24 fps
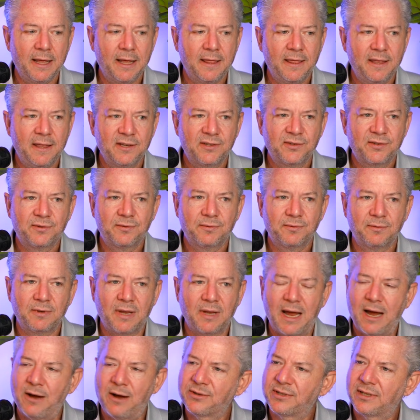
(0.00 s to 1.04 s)
this
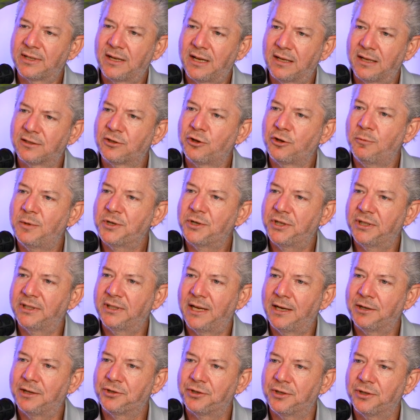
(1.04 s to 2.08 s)
house got so much
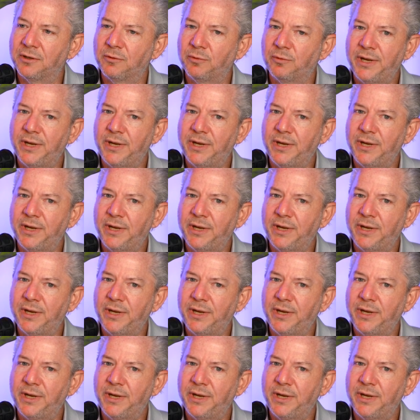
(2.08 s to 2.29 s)
attention.